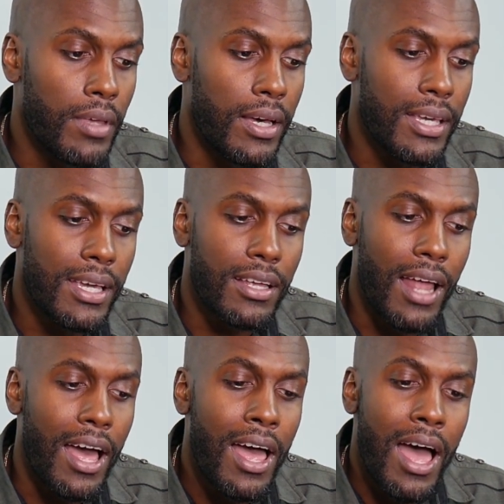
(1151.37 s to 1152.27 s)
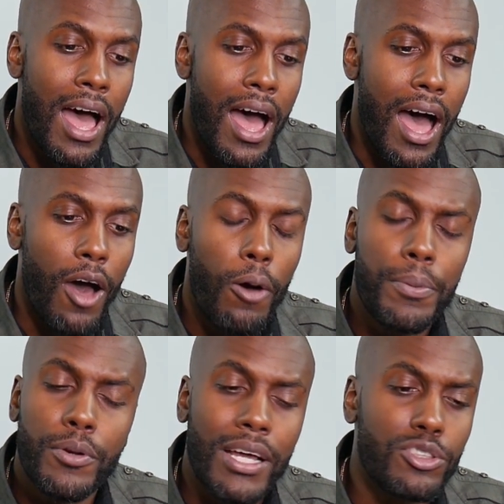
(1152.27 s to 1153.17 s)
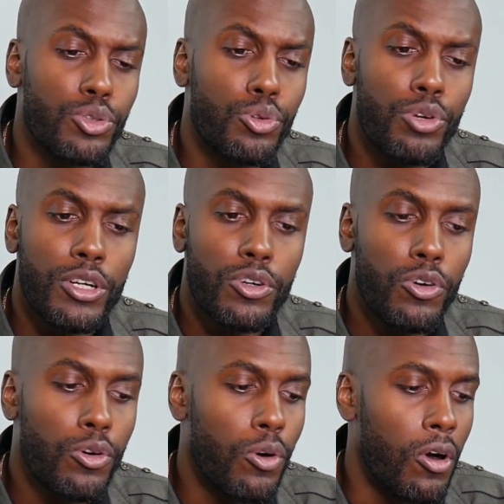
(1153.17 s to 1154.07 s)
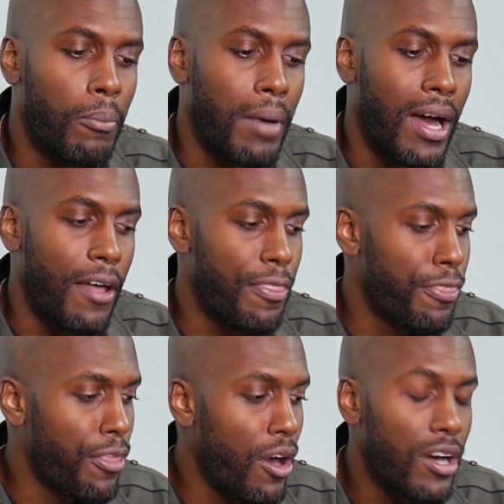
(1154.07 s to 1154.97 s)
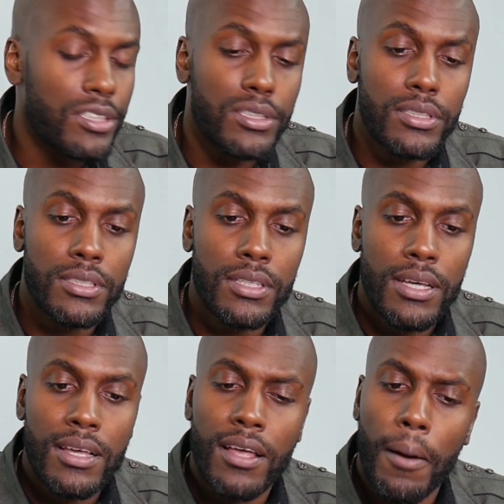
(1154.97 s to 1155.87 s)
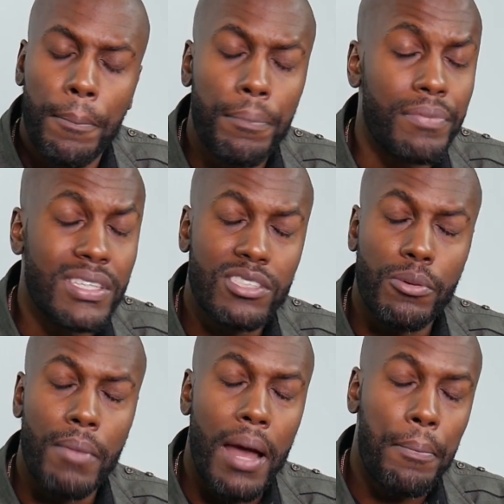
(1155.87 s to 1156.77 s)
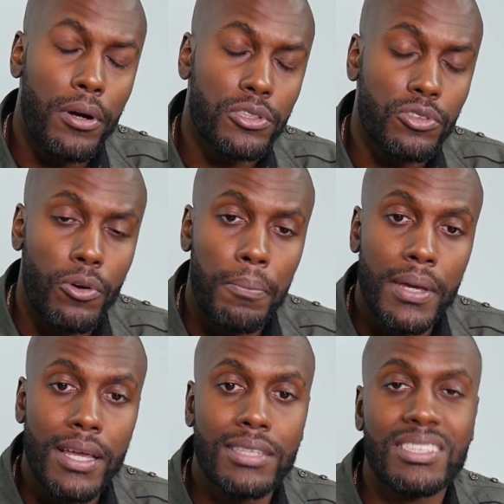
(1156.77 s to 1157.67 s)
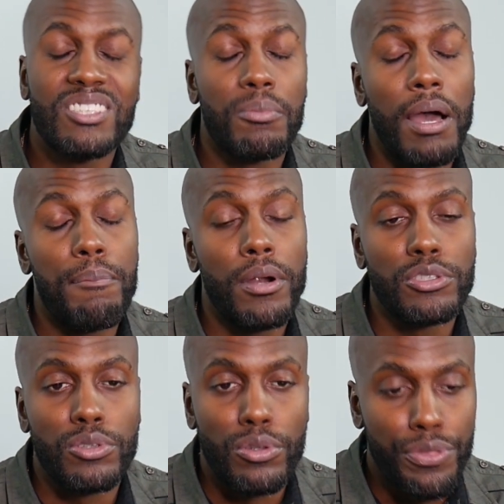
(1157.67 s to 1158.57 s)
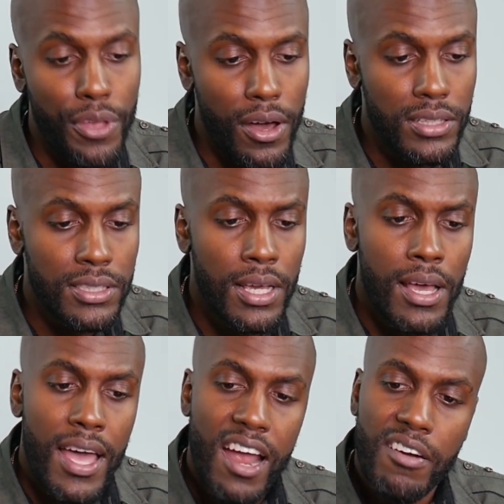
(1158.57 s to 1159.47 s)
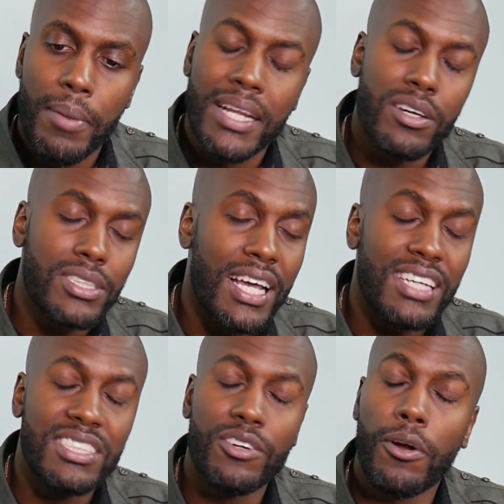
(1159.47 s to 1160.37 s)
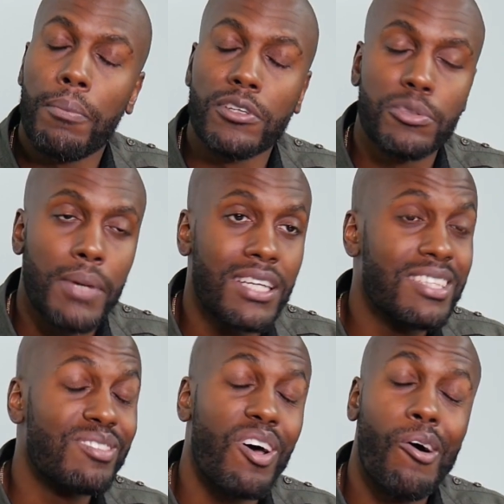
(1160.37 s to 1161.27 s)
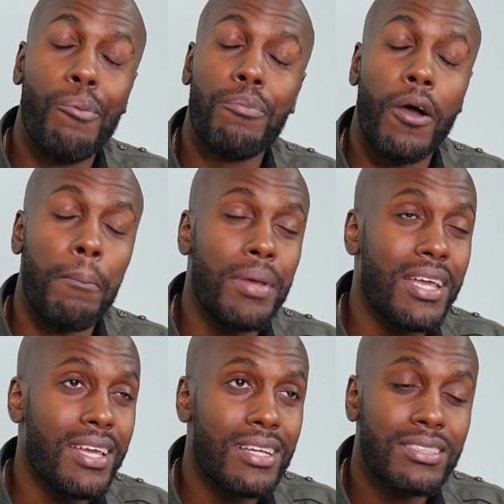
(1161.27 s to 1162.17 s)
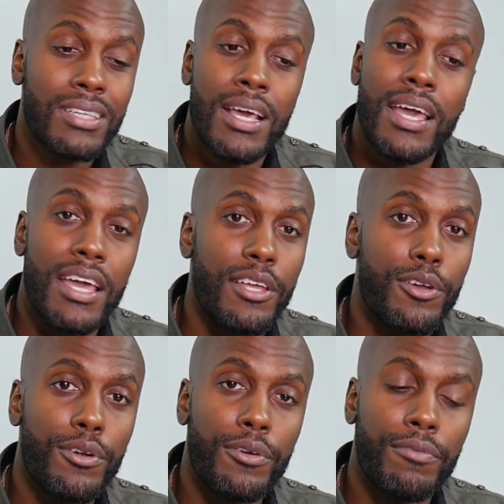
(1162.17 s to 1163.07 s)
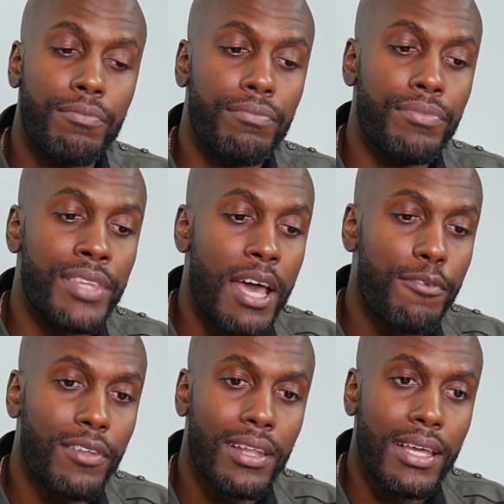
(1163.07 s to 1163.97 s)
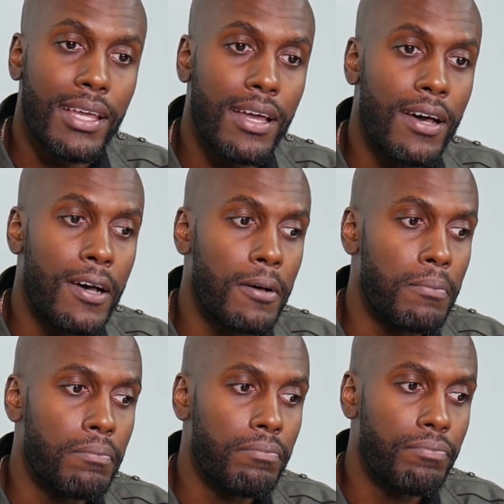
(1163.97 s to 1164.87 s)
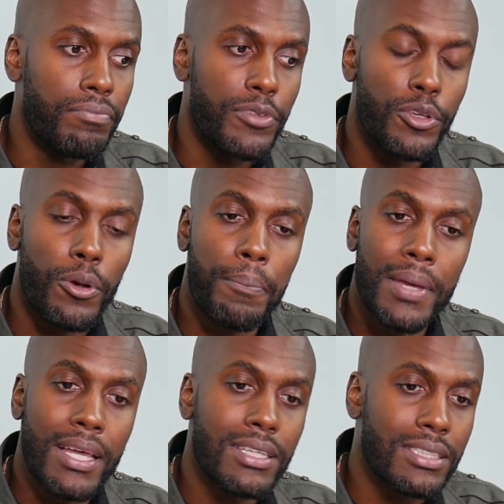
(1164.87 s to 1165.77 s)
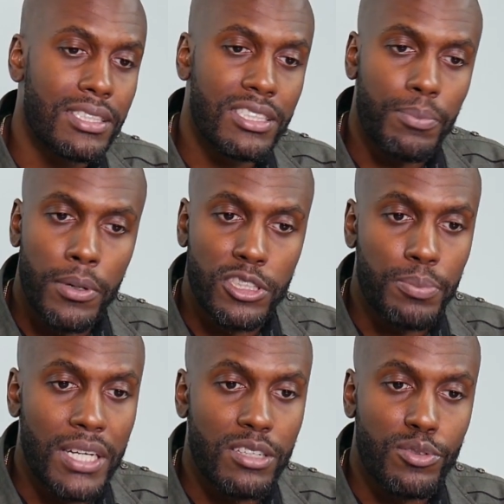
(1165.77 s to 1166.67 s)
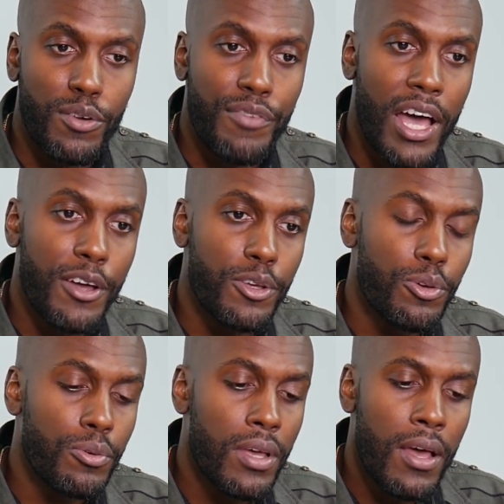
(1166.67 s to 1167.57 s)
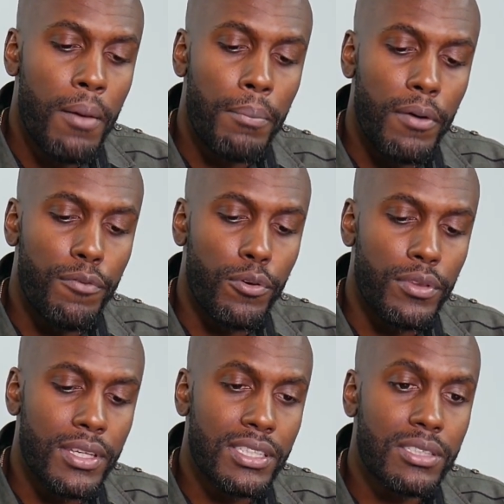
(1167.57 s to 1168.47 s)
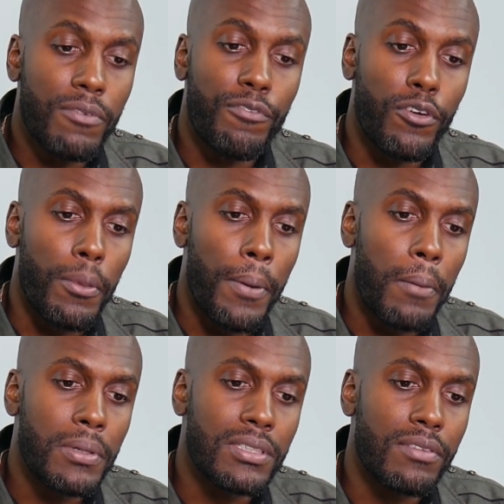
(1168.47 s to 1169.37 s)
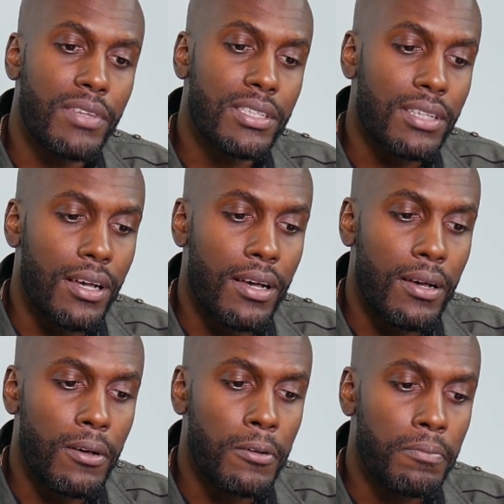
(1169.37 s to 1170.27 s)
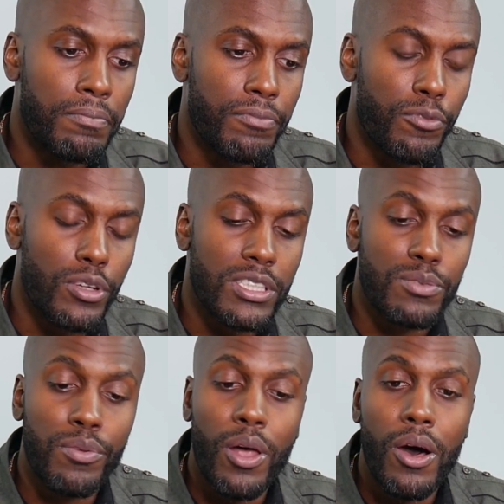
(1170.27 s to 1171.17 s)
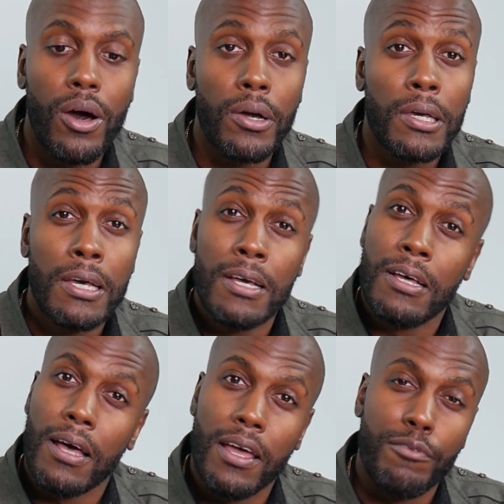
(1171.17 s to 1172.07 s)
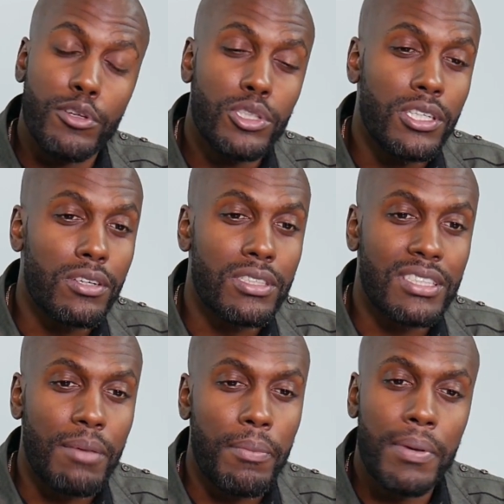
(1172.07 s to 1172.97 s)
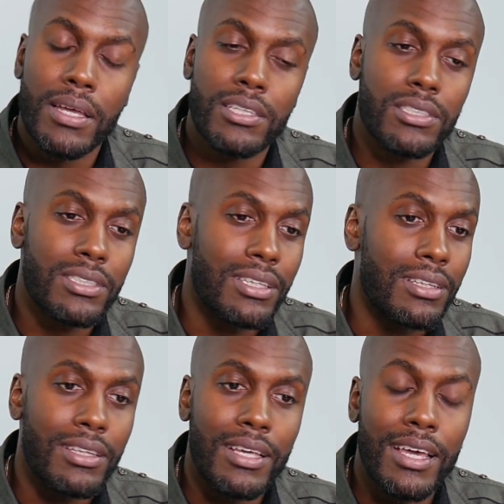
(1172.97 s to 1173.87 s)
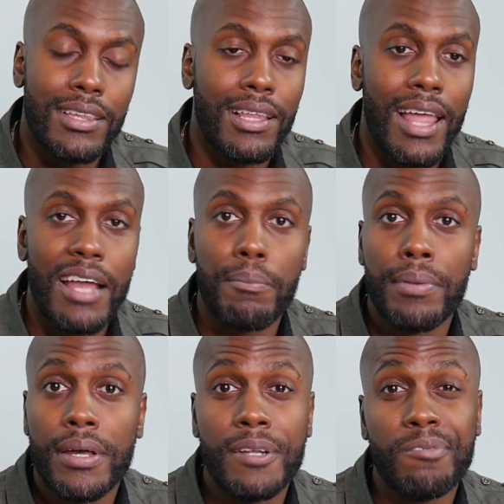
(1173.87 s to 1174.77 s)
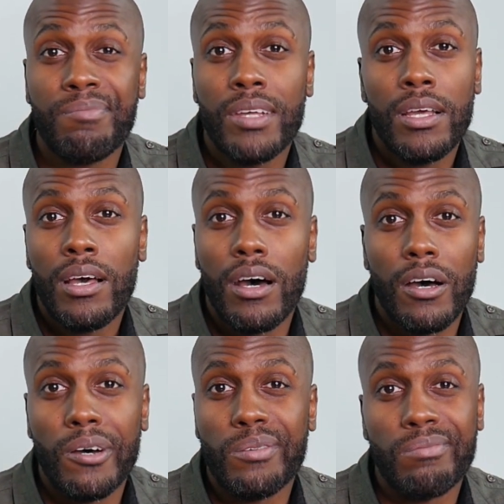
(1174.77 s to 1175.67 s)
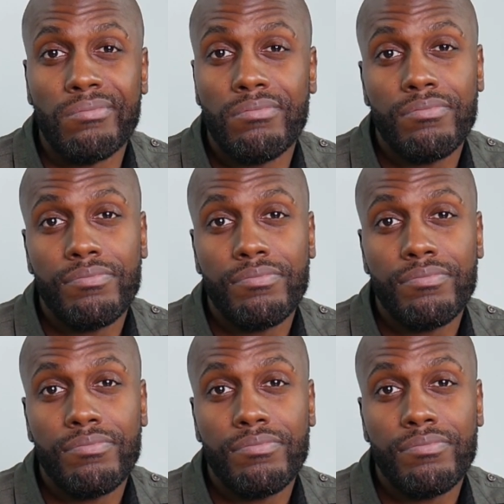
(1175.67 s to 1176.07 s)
again I, I hope you're not too critical on my thoughts uh, these are my personal opinions these are my personal thoughts everybody else has their own perspectives own opinions and you're definitely um, your opinions and perspectives are valued but for this for the purpose of this uh, for this vlog if you share the same opinion, just hit the like button. Um,